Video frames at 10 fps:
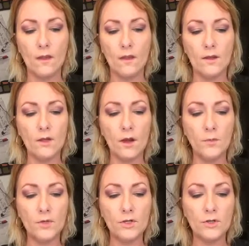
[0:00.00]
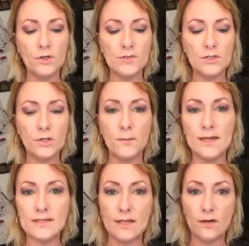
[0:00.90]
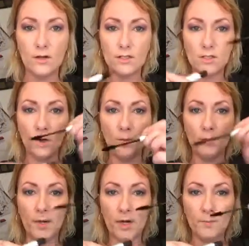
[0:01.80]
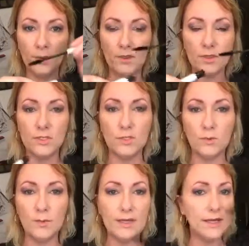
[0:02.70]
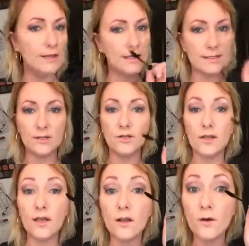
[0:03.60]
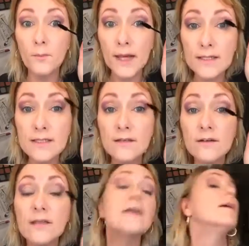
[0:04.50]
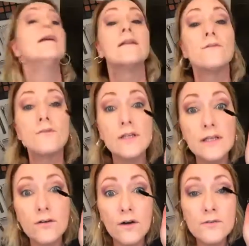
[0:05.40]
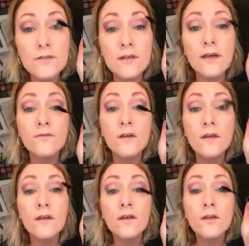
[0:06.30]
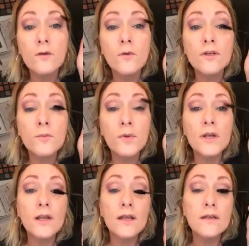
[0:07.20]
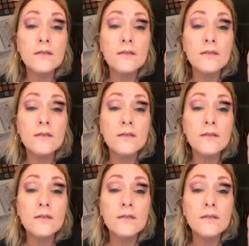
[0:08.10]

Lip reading: Now, y'all, when you're using your mascara, don't pump the tube in. That's how you're getting all bacteria in and really gross stuff. You want to put it in